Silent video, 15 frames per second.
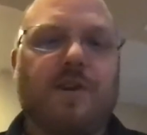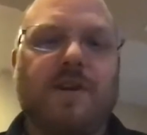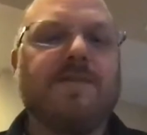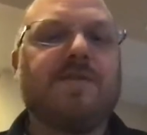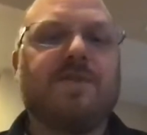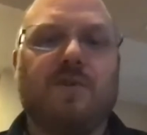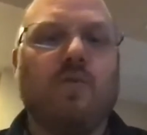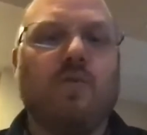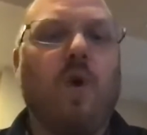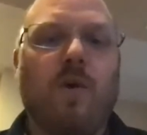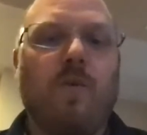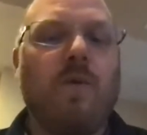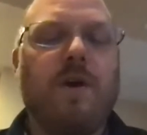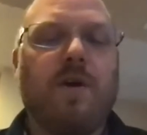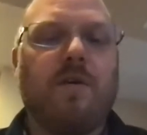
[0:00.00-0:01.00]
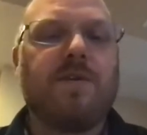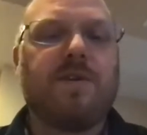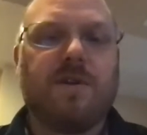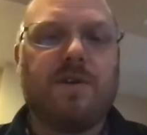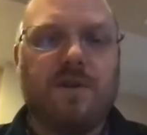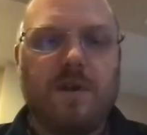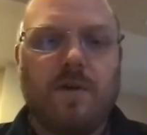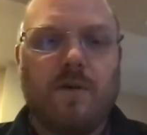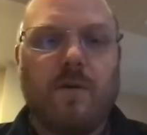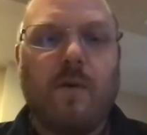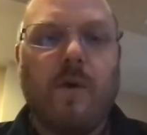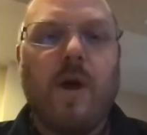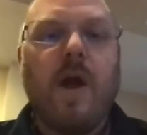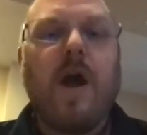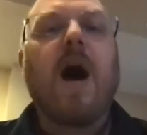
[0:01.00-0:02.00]
as to what we are to do,
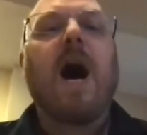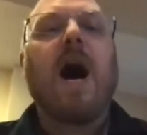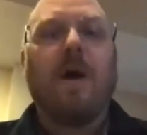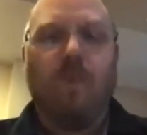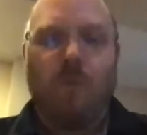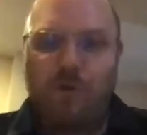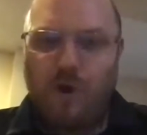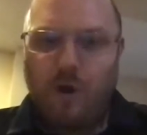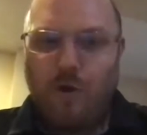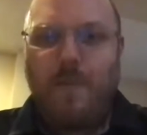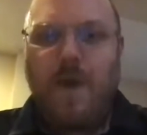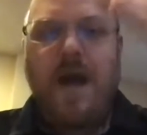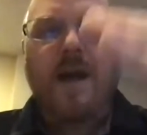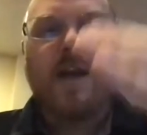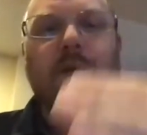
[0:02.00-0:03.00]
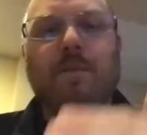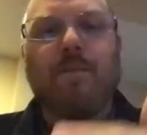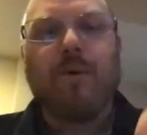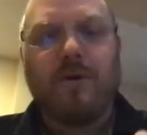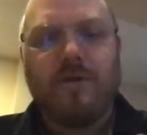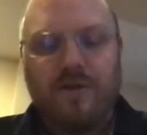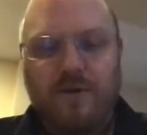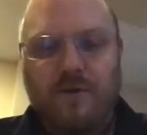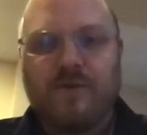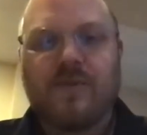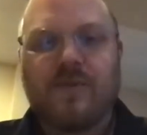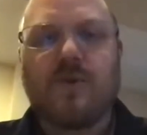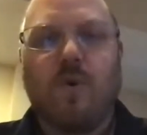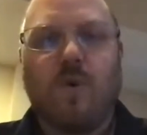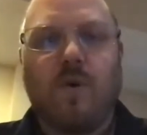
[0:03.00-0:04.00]
I will go back and put those
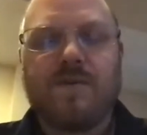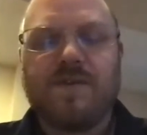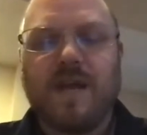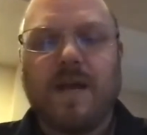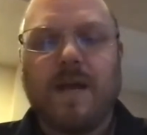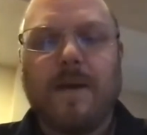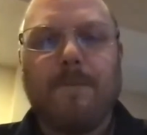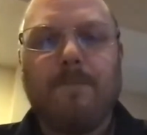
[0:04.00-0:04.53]
scores in.